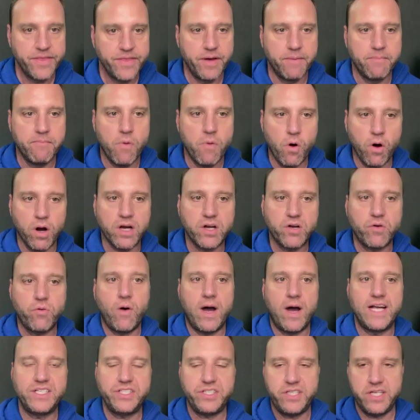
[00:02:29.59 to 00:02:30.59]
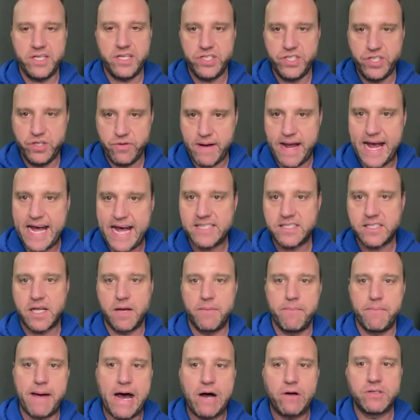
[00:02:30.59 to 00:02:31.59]
The more questions you
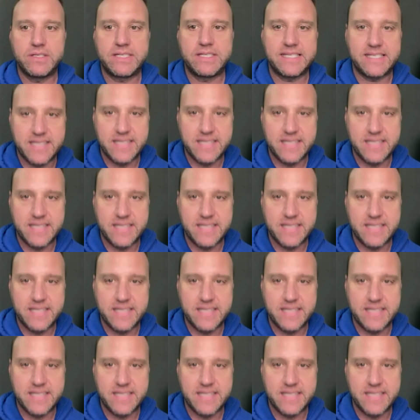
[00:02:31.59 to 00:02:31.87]
ask about